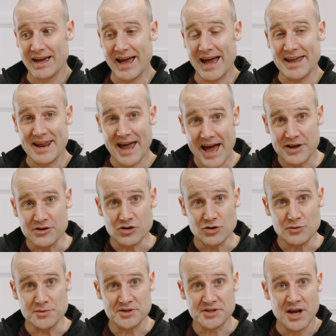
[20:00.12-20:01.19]
and
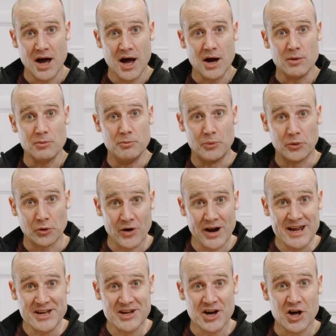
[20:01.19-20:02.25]
Adams
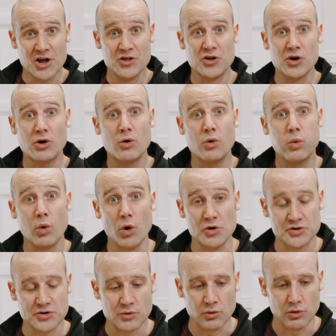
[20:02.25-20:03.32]
break the
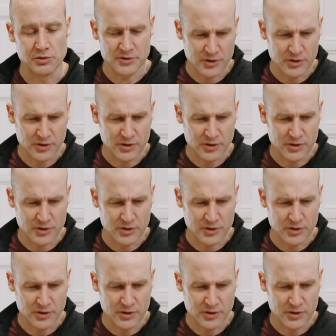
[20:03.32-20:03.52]
quota rule.